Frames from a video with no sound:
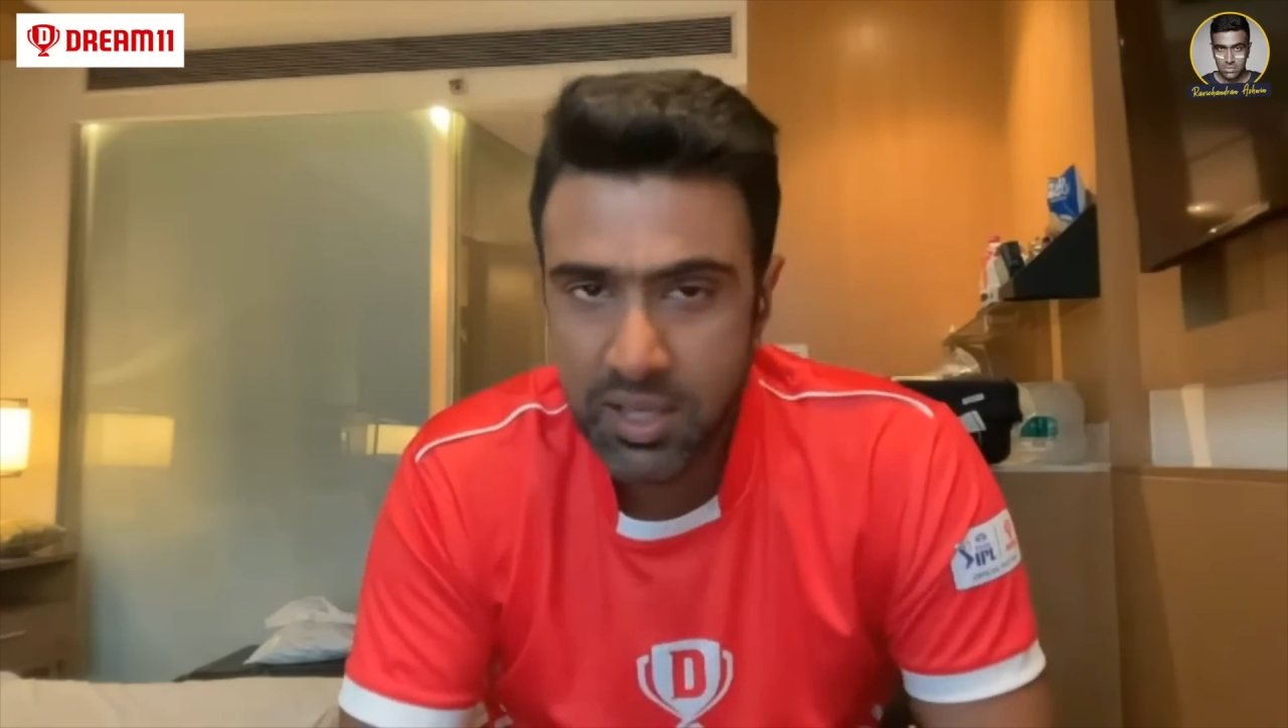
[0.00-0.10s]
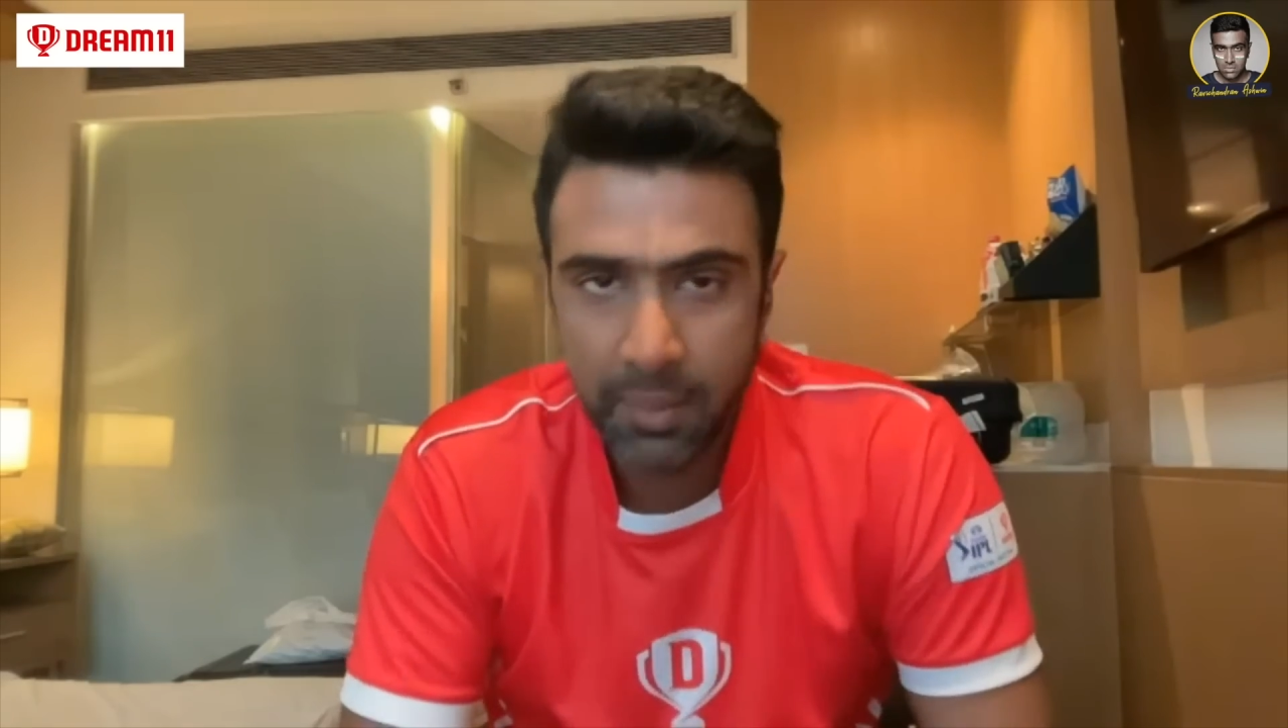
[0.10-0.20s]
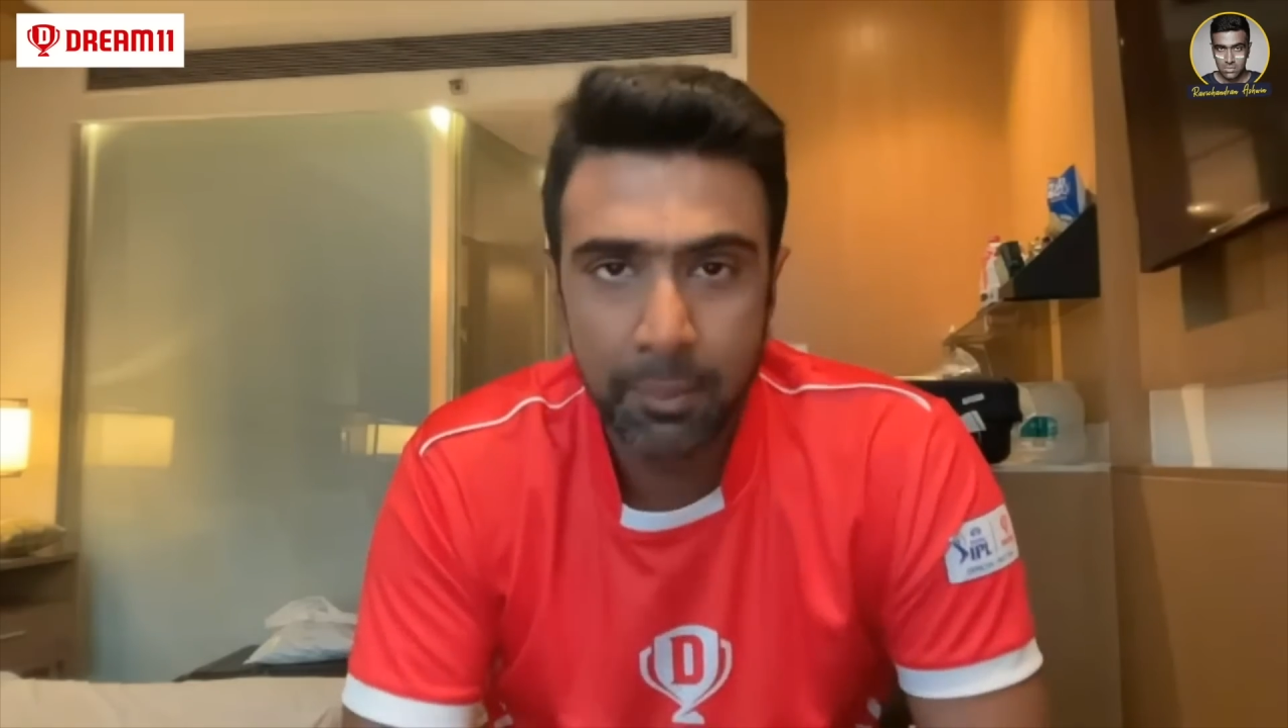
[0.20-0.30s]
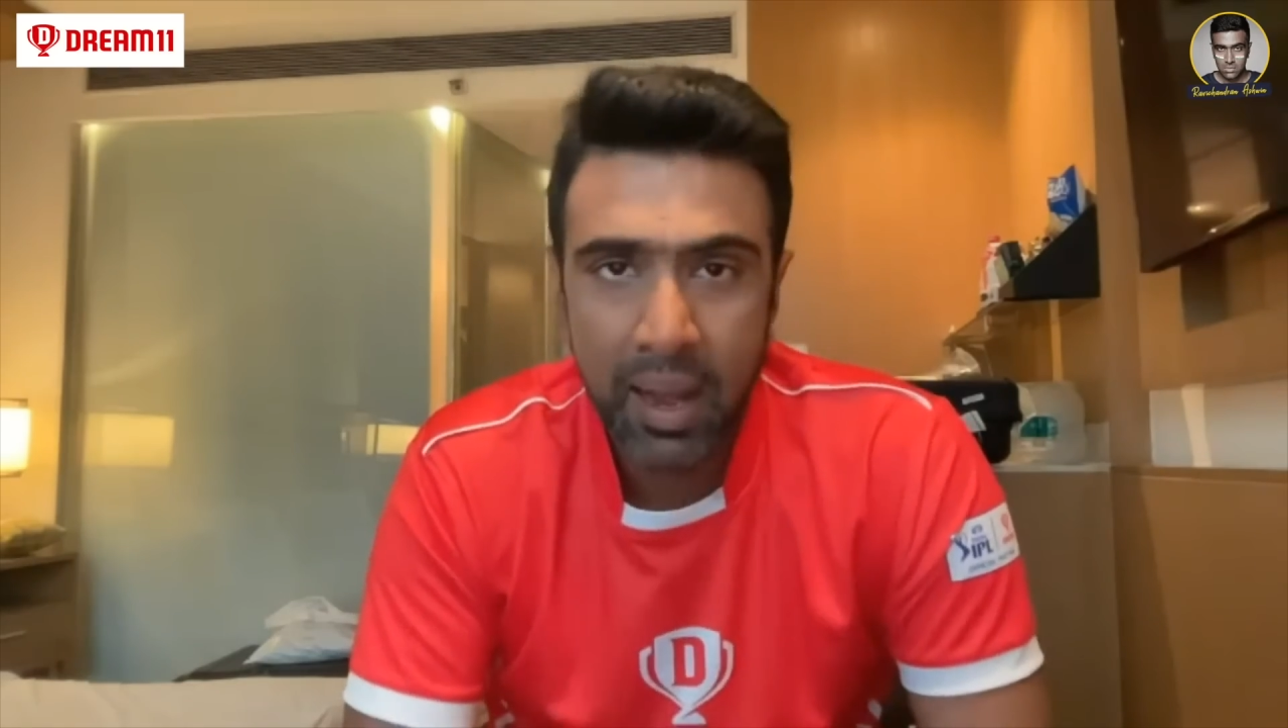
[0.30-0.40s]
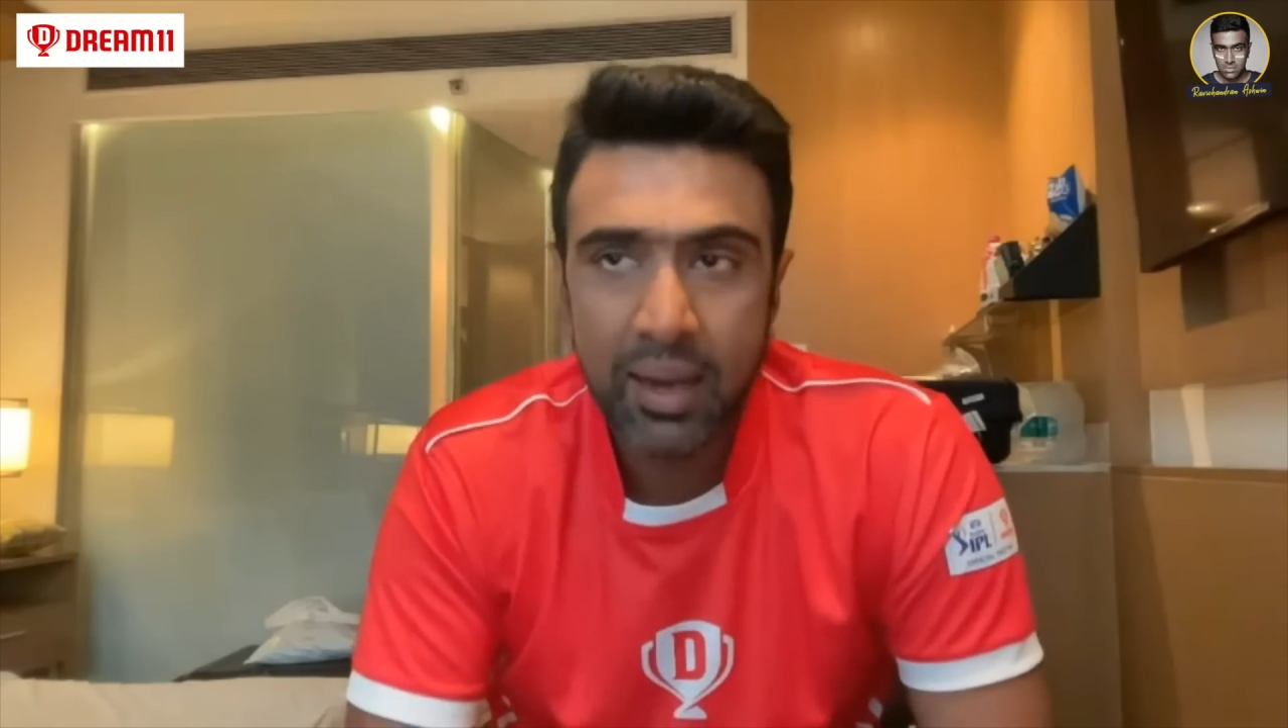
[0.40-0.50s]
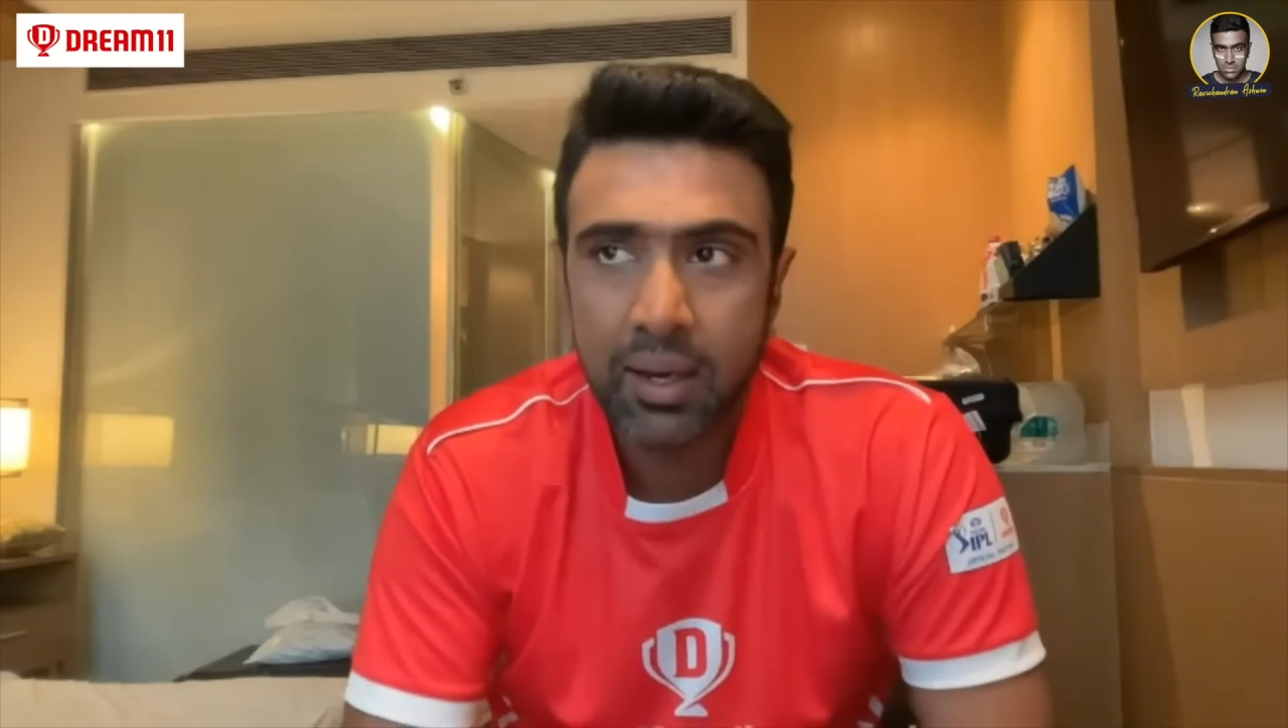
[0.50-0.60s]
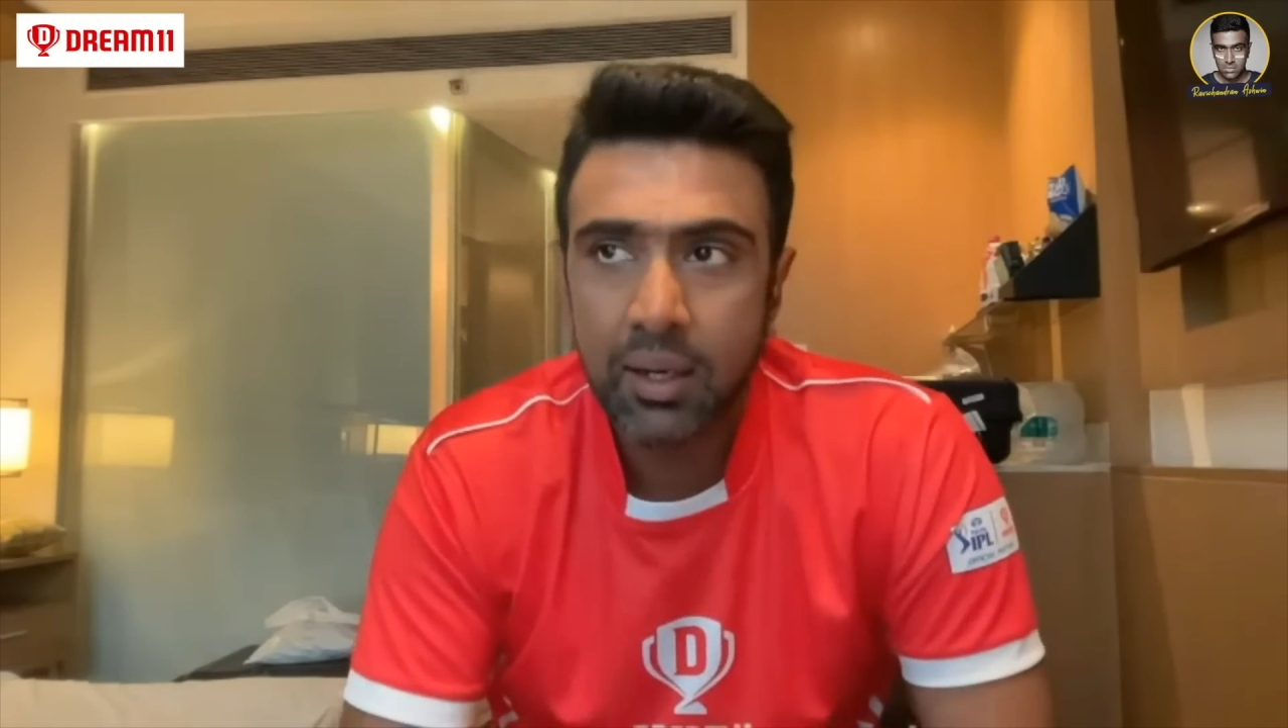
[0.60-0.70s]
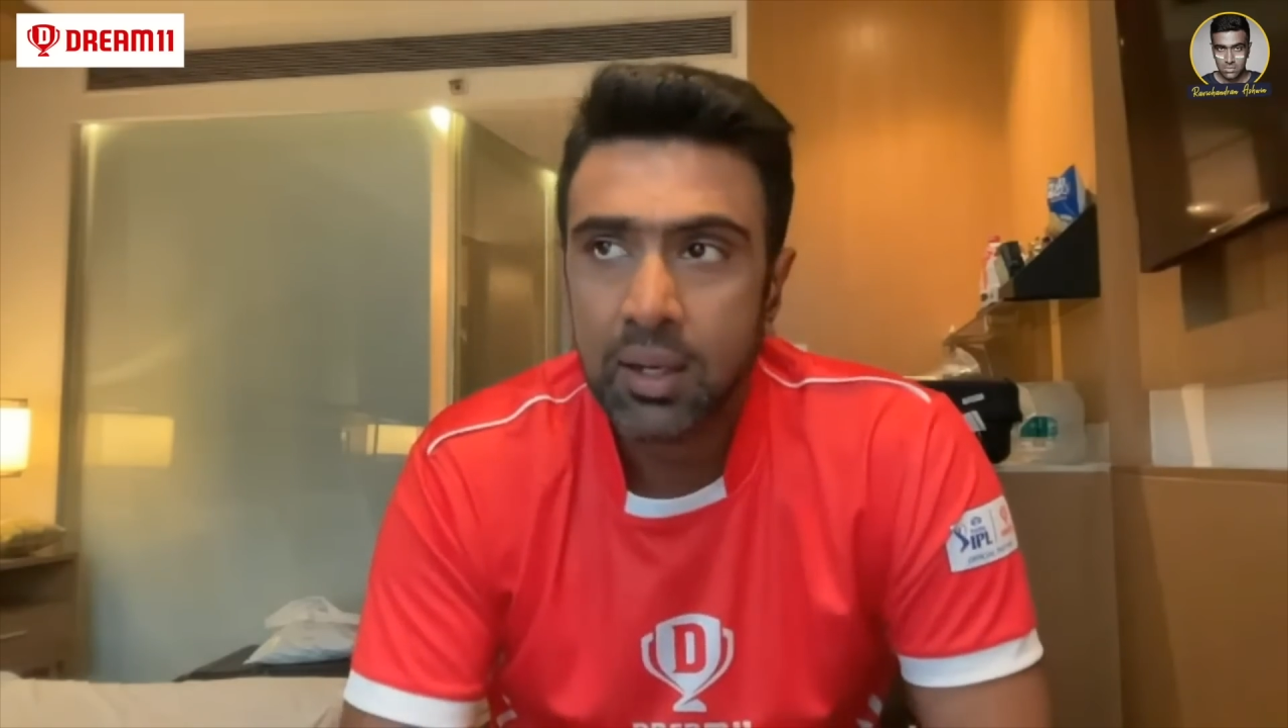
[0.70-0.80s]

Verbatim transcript: bank,